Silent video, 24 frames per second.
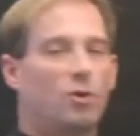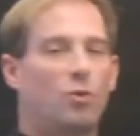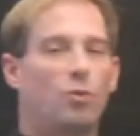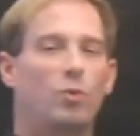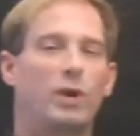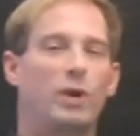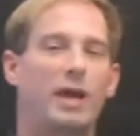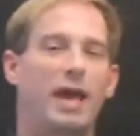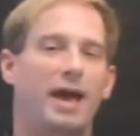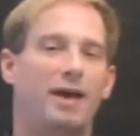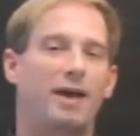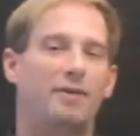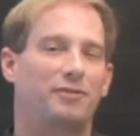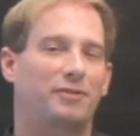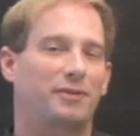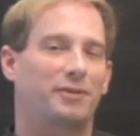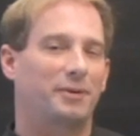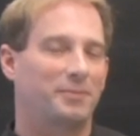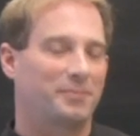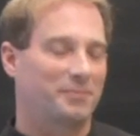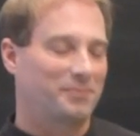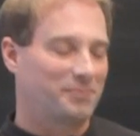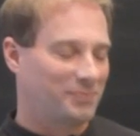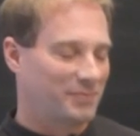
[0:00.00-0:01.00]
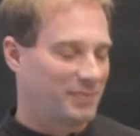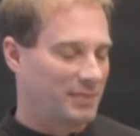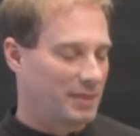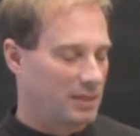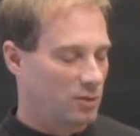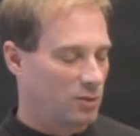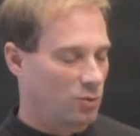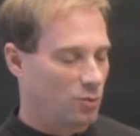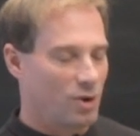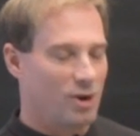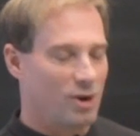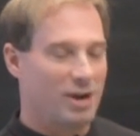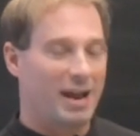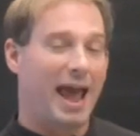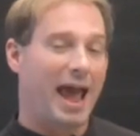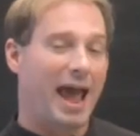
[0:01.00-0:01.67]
we have the word